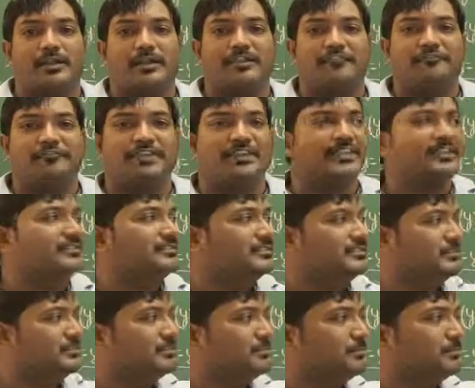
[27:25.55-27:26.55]

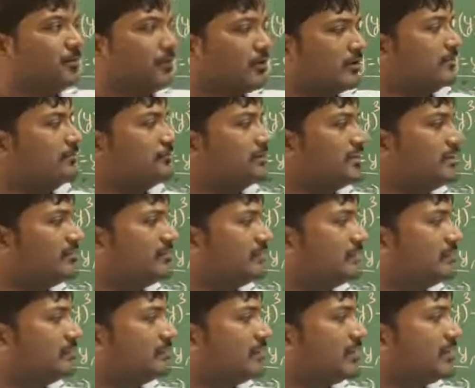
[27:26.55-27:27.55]
every part of
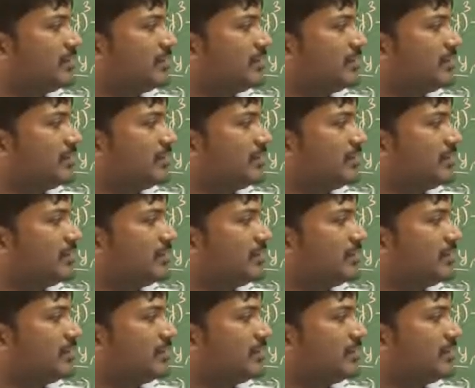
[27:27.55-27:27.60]
this